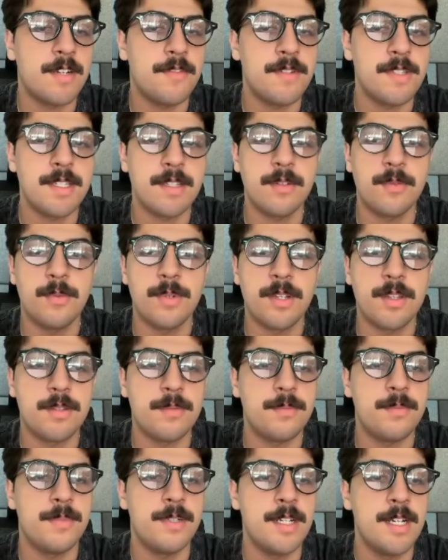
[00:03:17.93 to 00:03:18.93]
every single one of
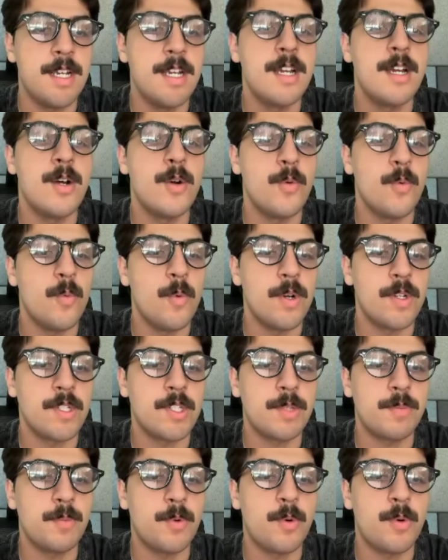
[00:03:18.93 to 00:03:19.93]
them
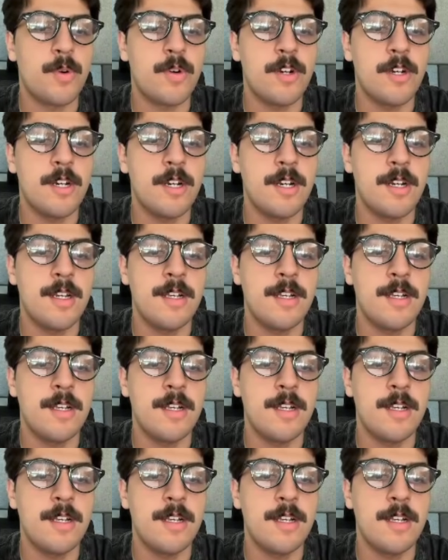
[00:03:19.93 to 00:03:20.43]
once more.